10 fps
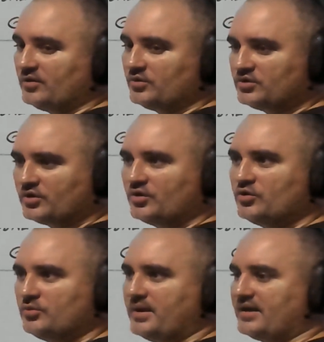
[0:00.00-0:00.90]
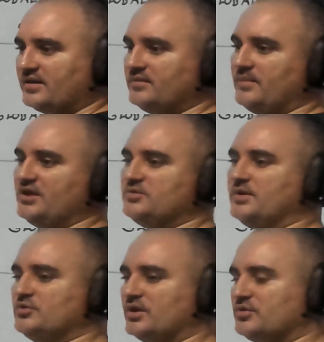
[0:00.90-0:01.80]
We're talking on your backend, manage my
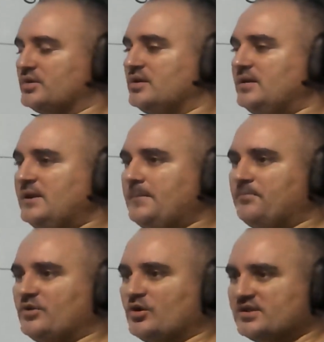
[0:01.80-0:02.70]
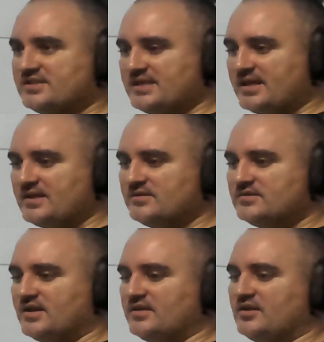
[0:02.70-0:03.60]
directory. You go to
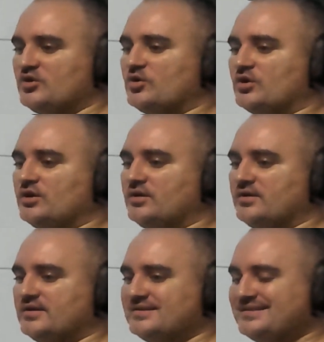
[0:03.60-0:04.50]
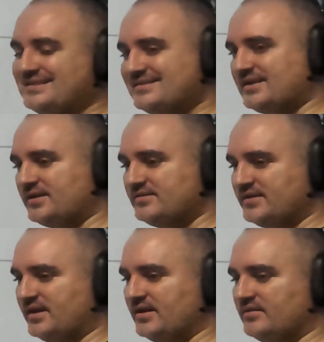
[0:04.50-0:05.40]
settings, and then you go to design
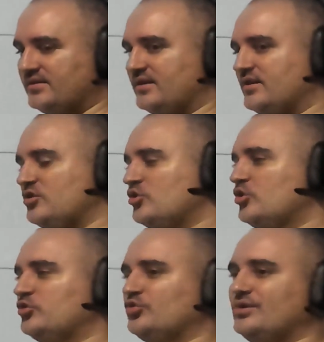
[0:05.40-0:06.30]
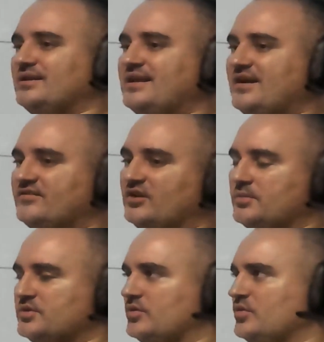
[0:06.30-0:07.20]
settings, and then you go to the last
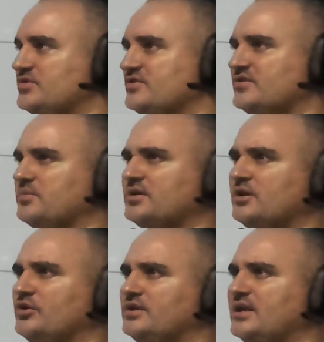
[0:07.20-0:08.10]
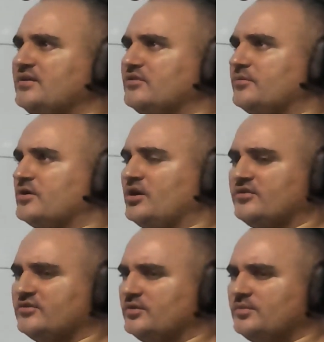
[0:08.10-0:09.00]
option, which is something along the lines of
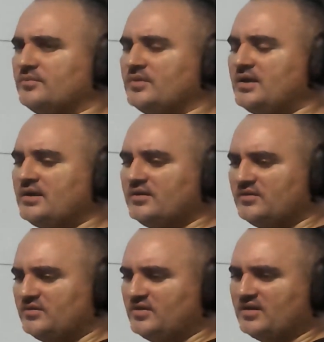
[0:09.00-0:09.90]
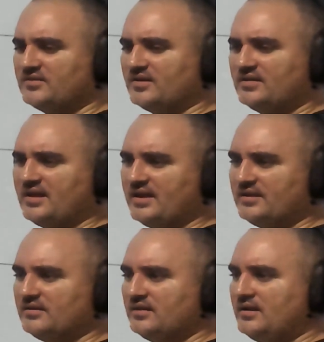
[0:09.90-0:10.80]
custom CSS head.
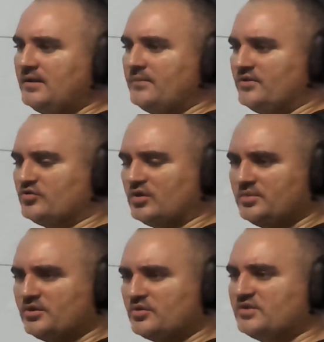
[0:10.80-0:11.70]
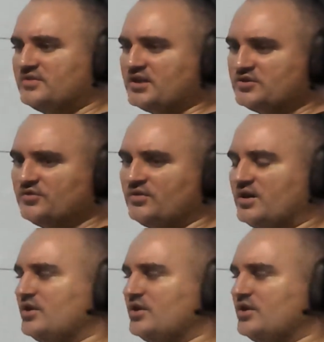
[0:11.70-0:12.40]
There's going to be 3 sections there.